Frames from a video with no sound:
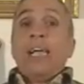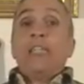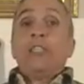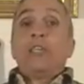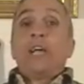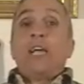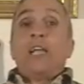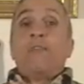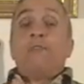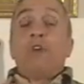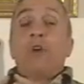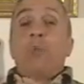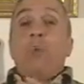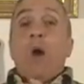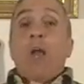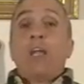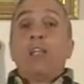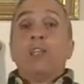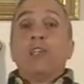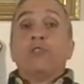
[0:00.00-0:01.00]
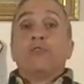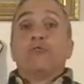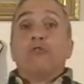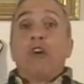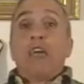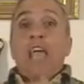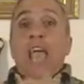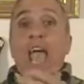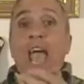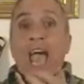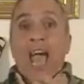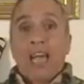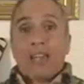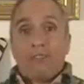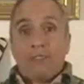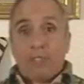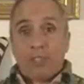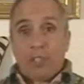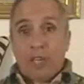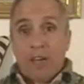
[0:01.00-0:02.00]
And he said if you want to destroy your
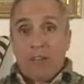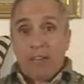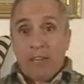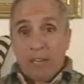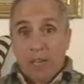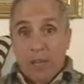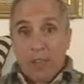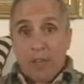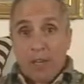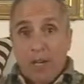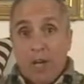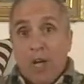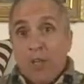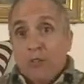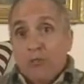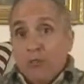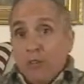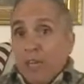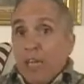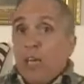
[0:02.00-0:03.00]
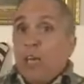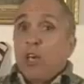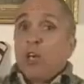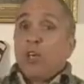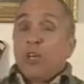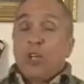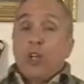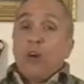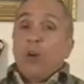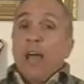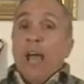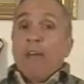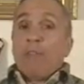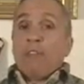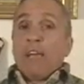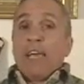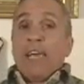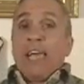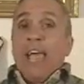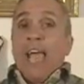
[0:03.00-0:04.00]
adversary, another country, you don't
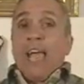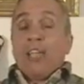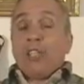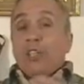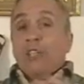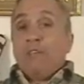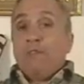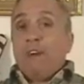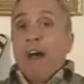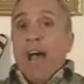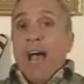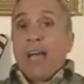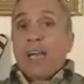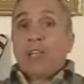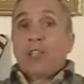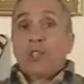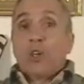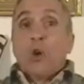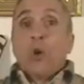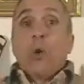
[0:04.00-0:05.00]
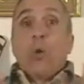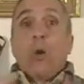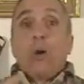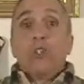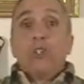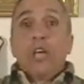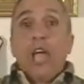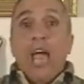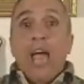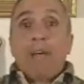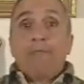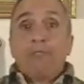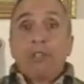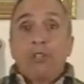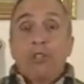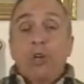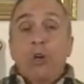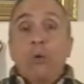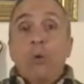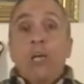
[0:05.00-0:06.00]
have to engage in violence. All you have
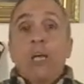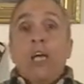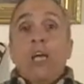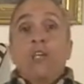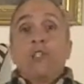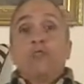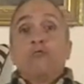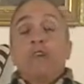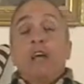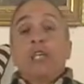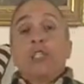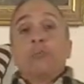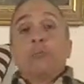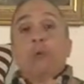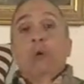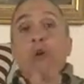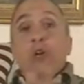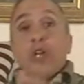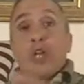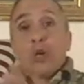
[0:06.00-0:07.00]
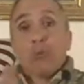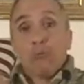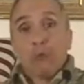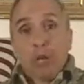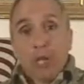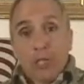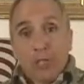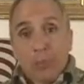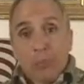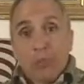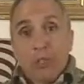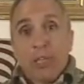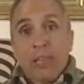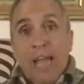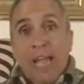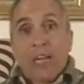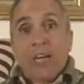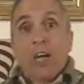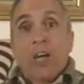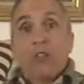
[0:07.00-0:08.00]
to do is transport liberalism to
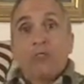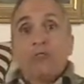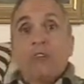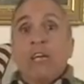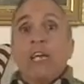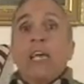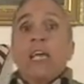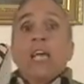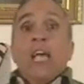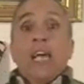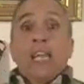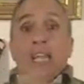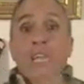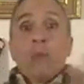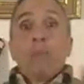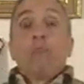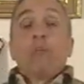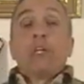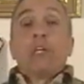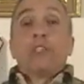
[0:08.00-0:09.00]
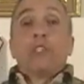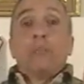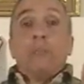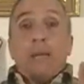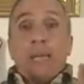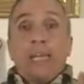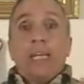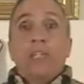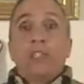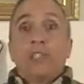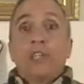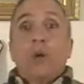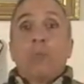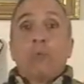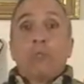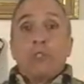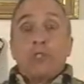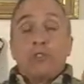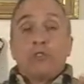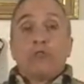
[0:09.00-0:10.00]
that country. And liberalism in
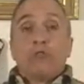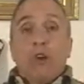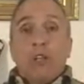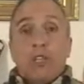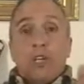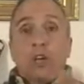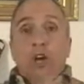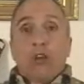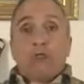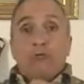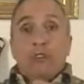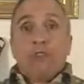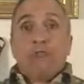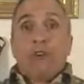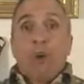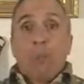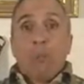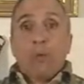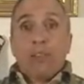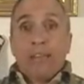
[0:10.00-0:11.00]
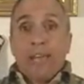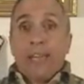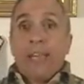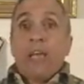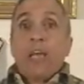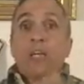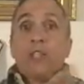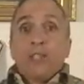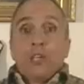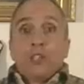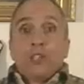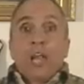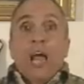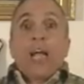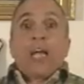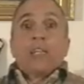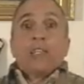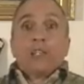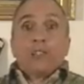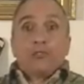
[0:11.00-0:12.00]
itself will destroy the country from within, just
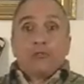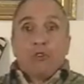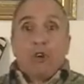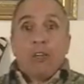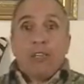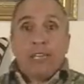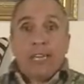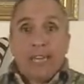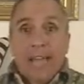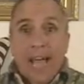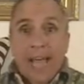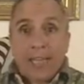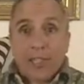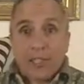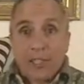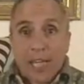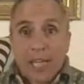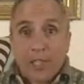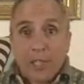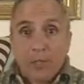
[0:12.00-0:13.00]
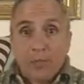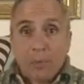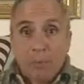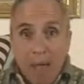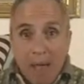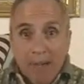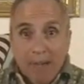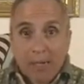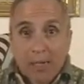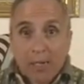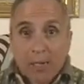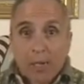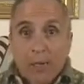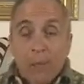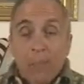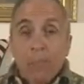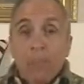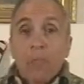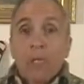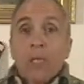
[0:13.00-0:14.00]
like it destroyed the United States of
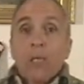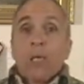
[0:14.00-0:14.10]
America.